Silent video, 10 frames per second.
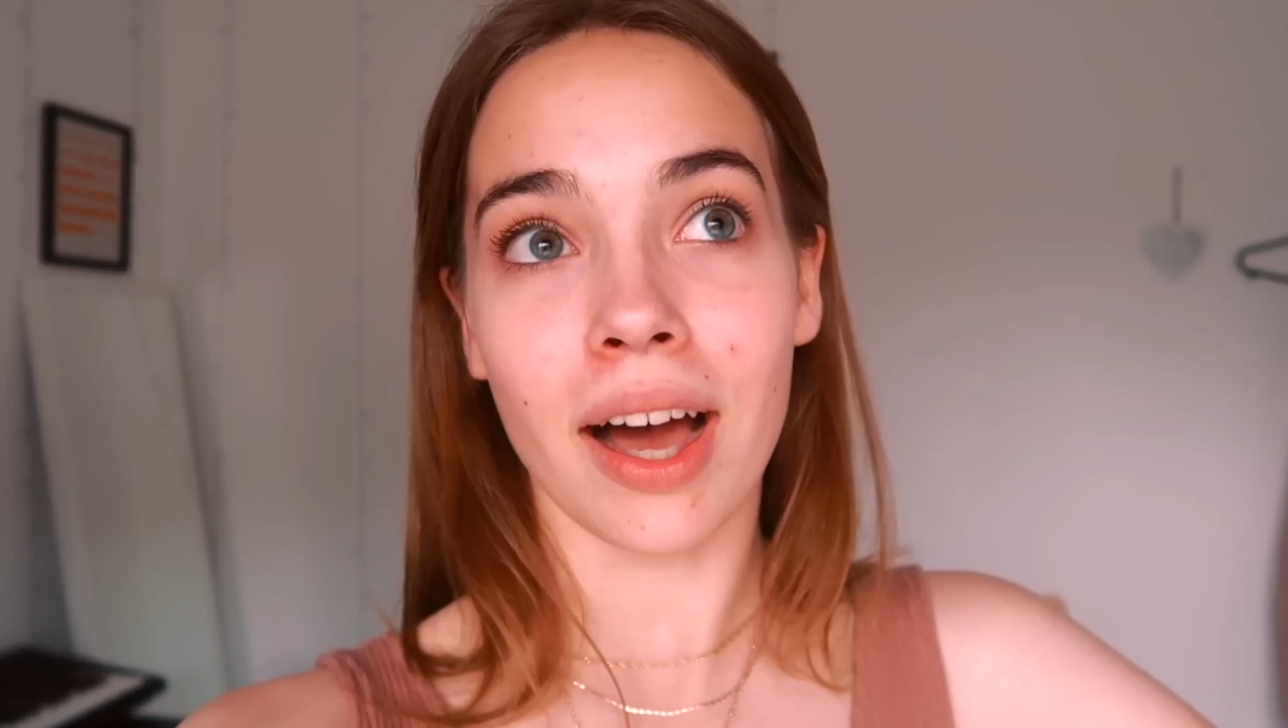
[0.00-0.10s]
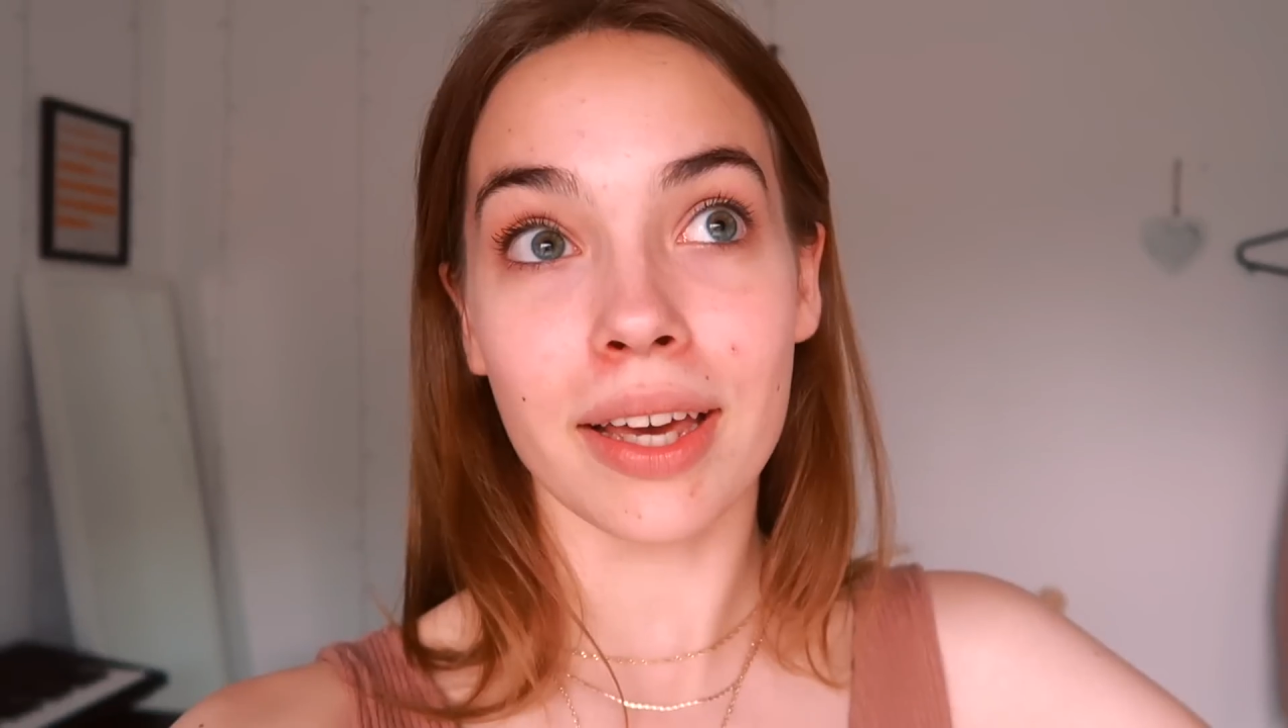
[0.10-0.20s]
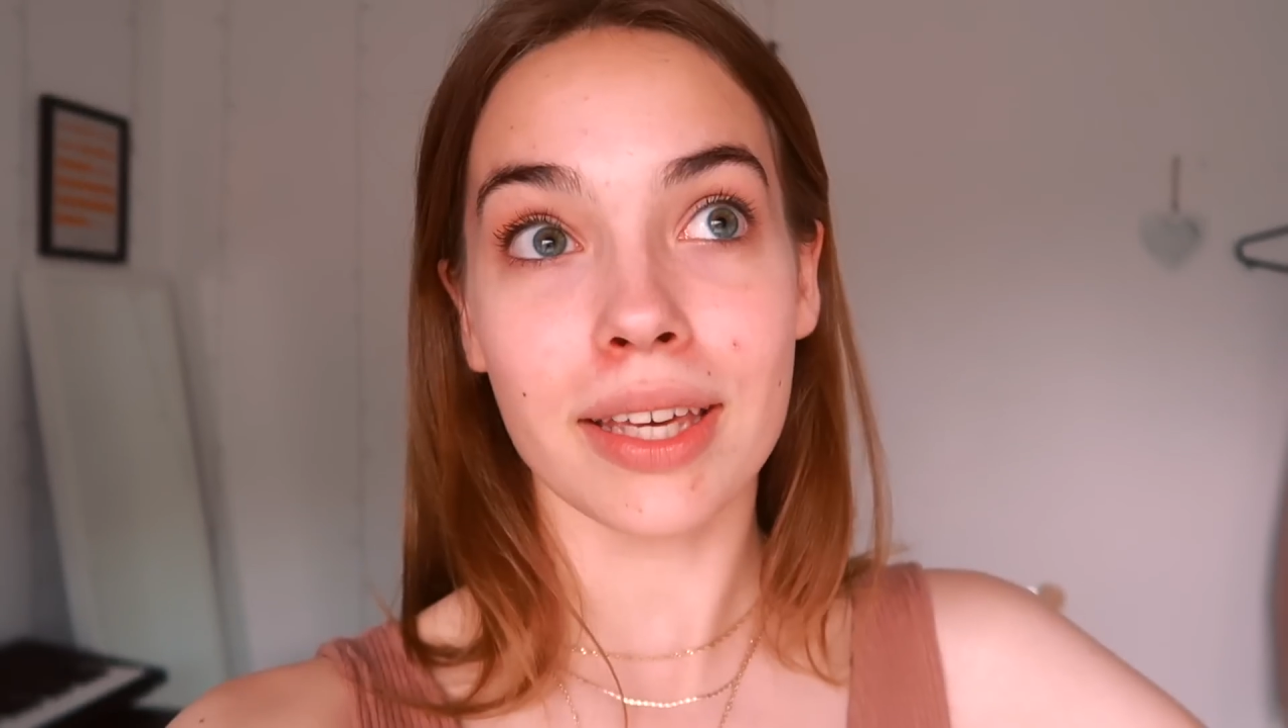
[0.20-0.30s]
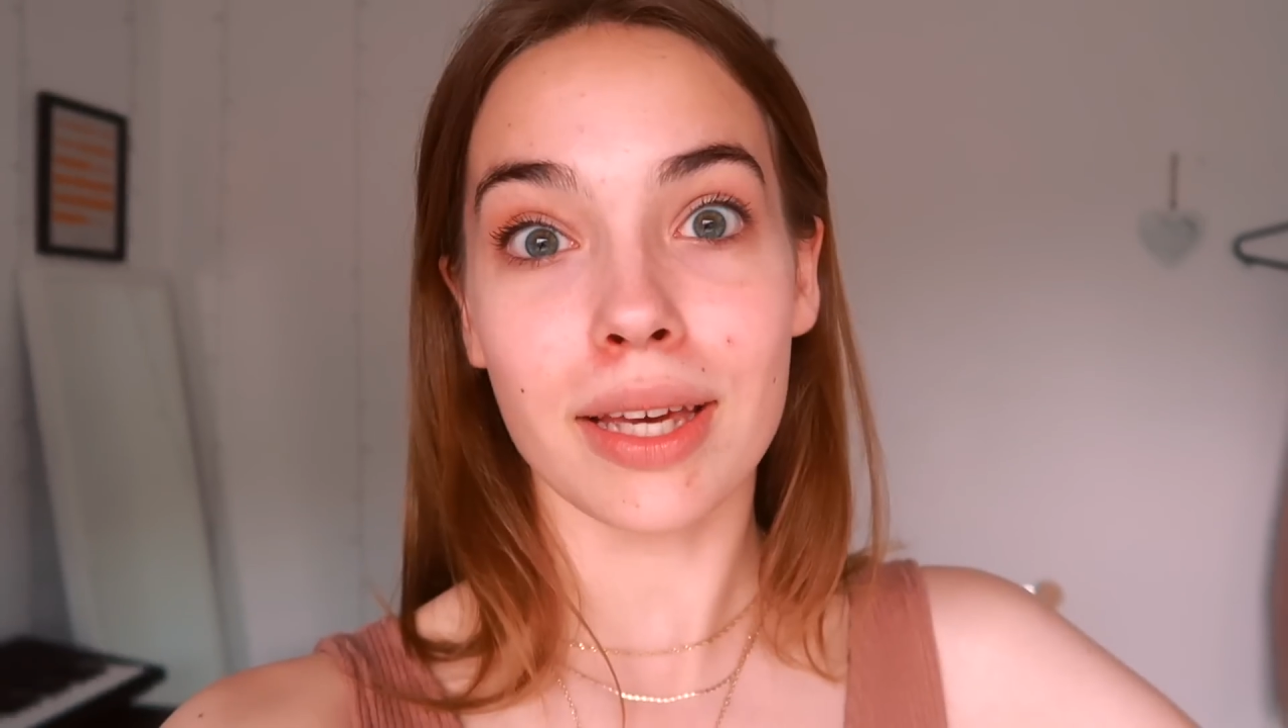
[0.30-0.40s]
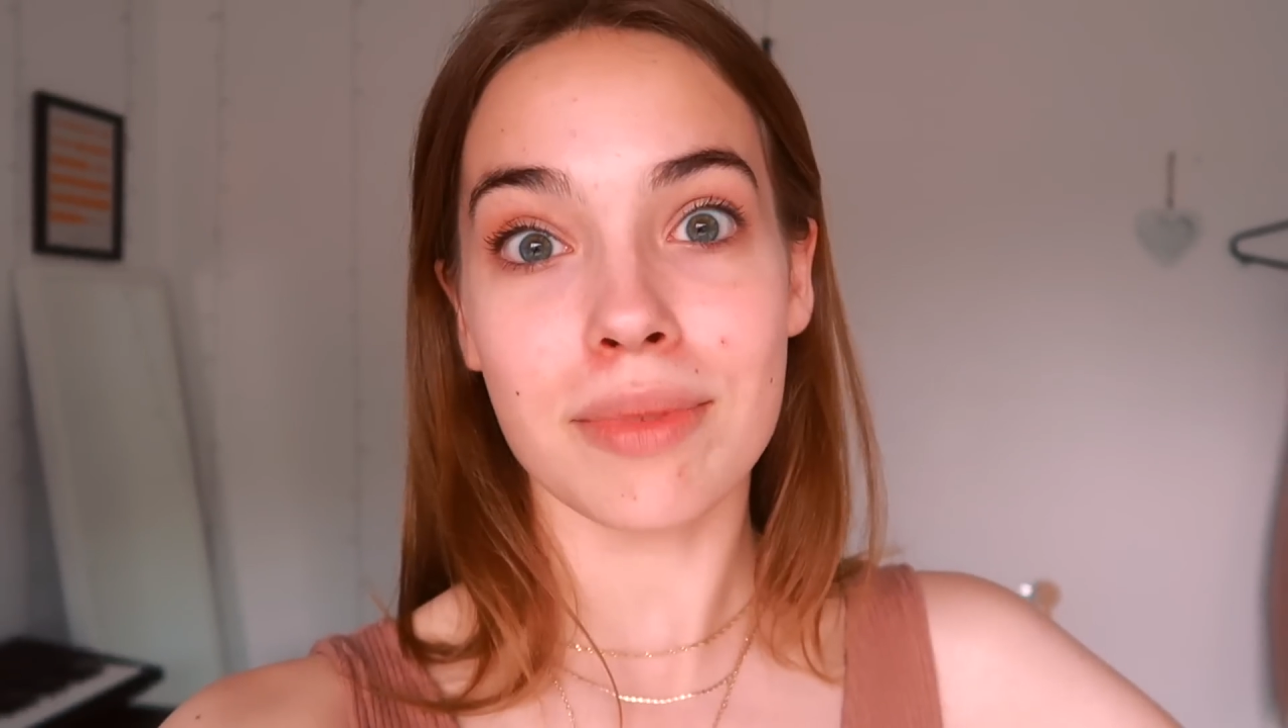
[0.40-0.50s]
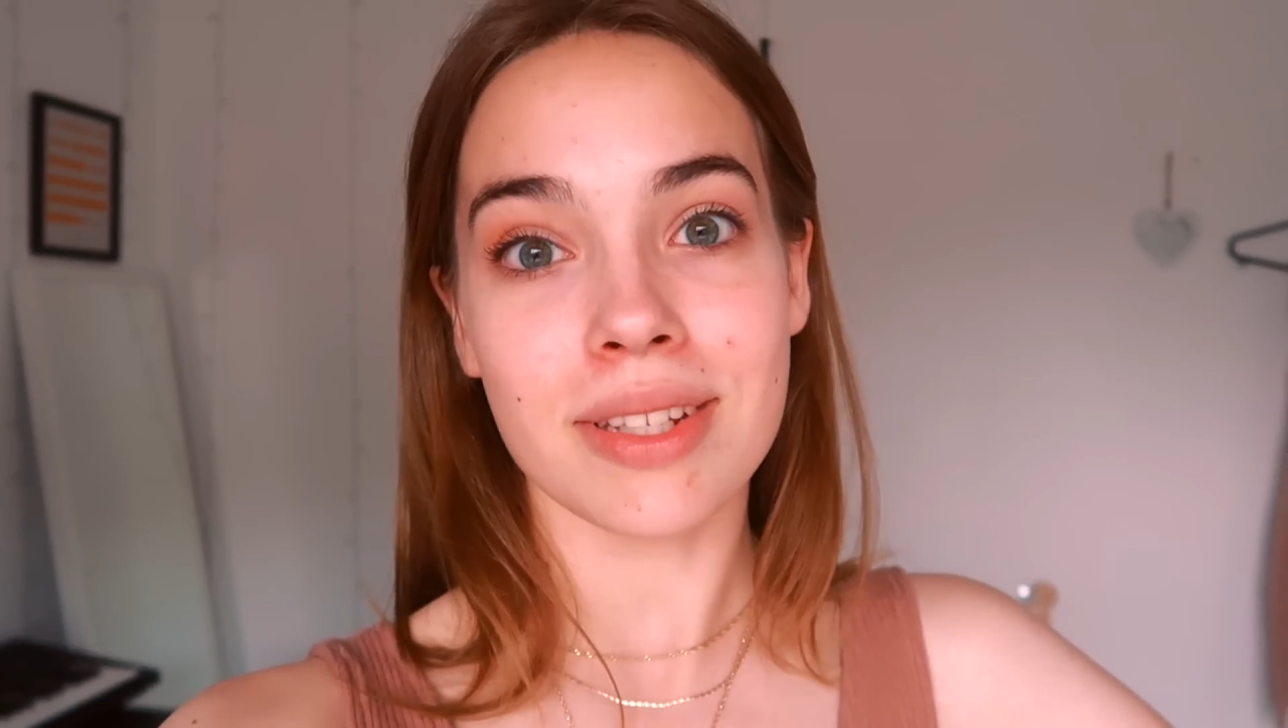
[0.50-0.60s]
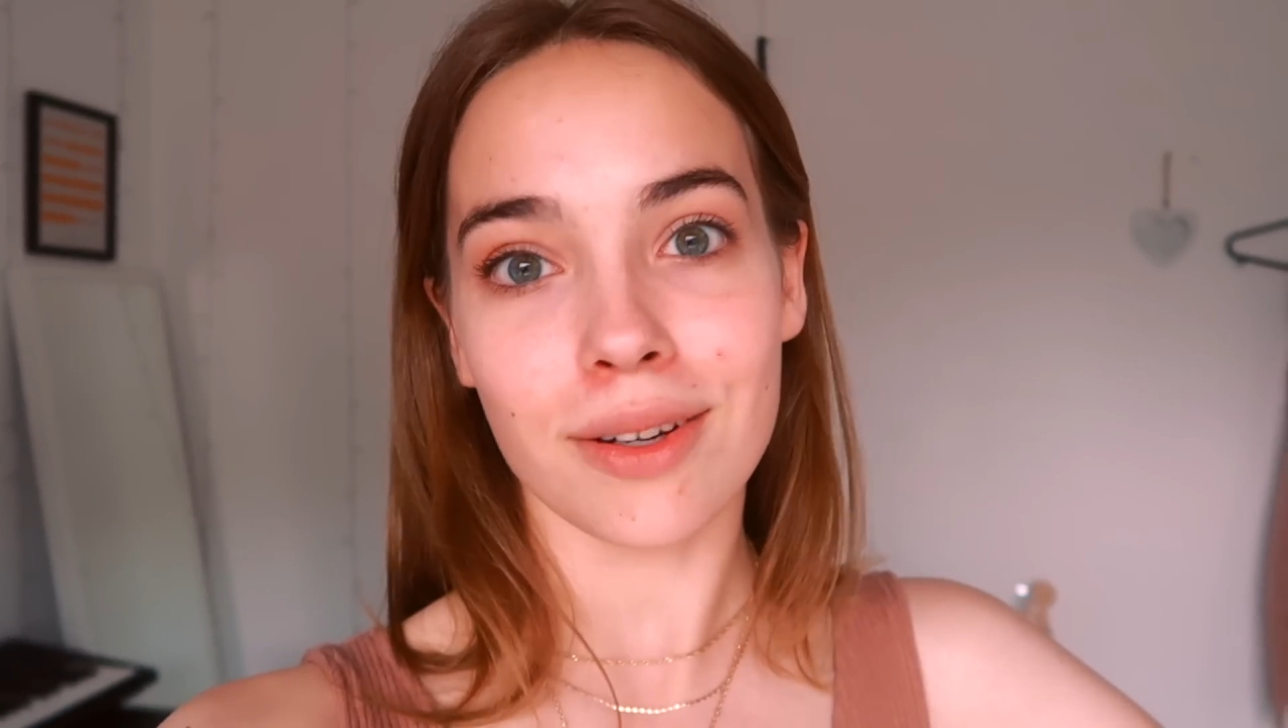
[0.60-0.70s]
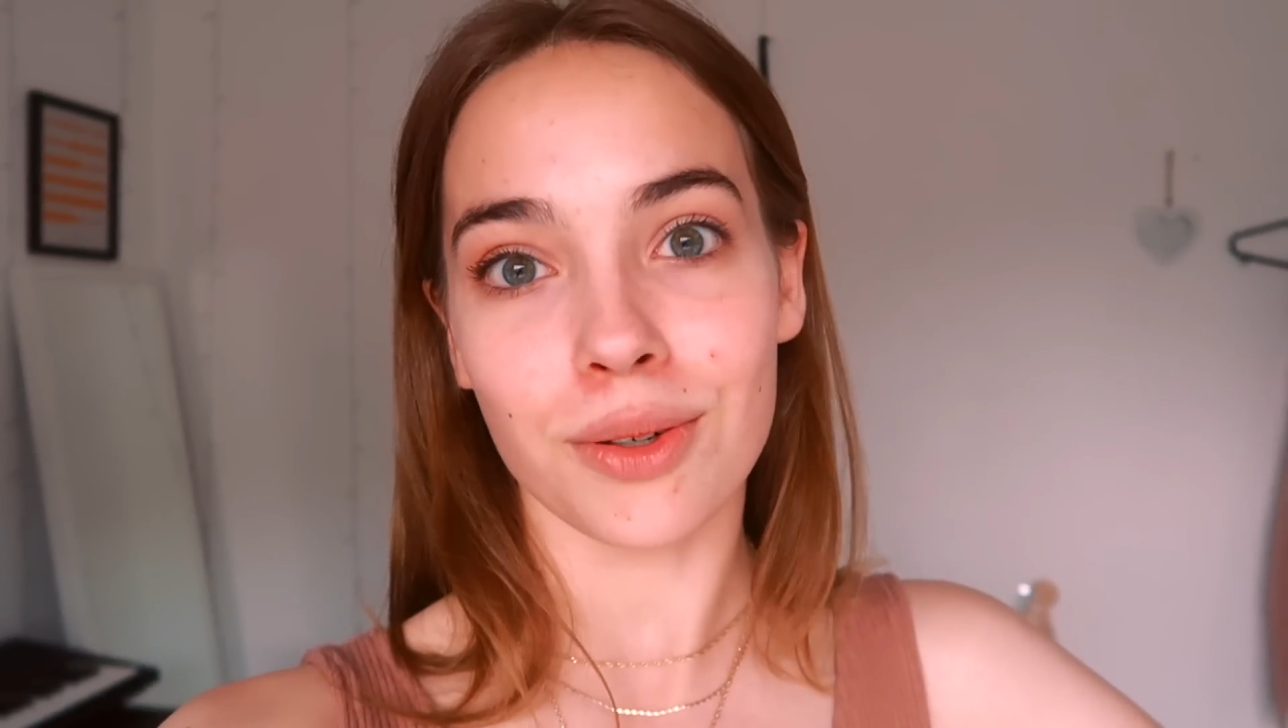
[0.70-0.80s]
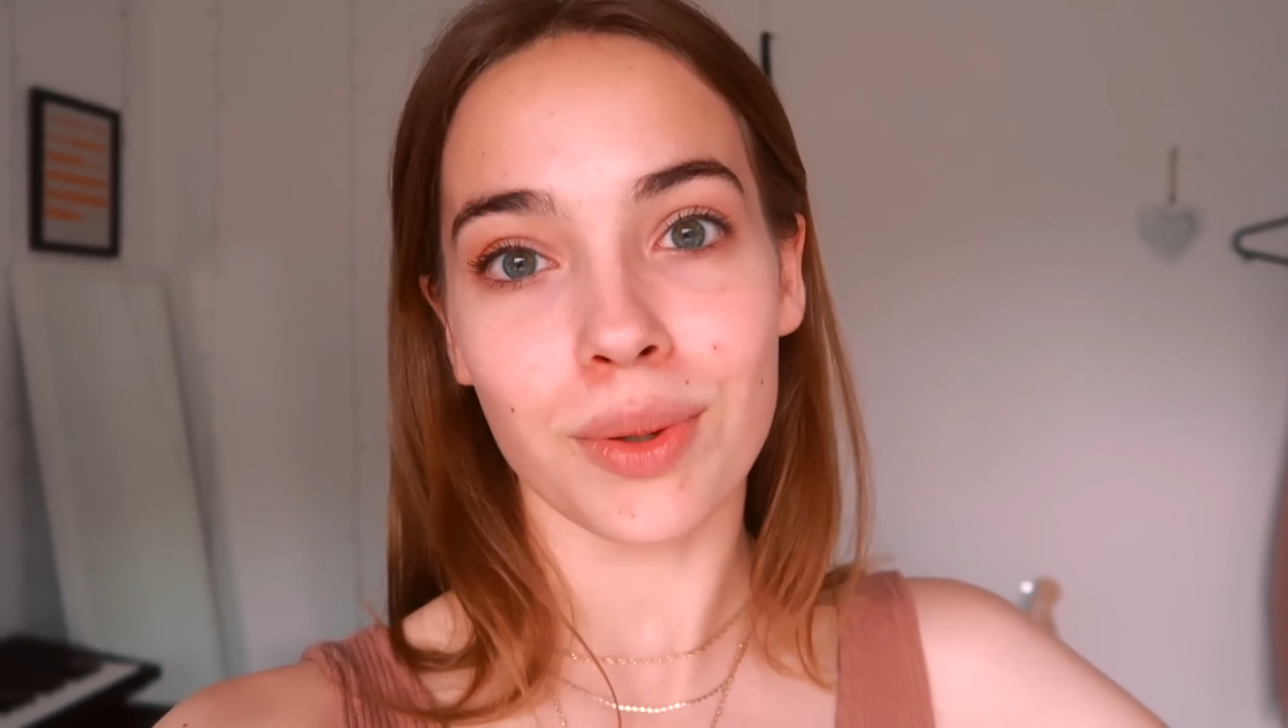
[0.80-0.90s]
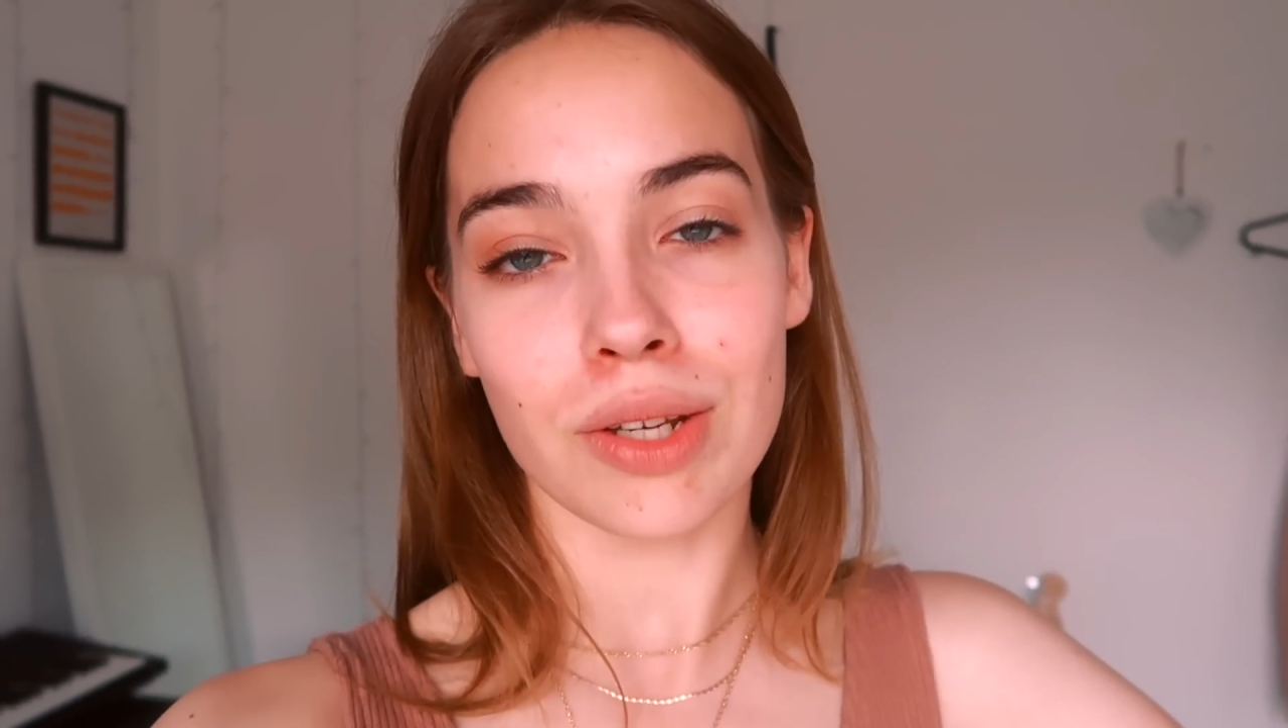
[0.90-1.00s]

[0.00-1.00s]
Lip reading: I am still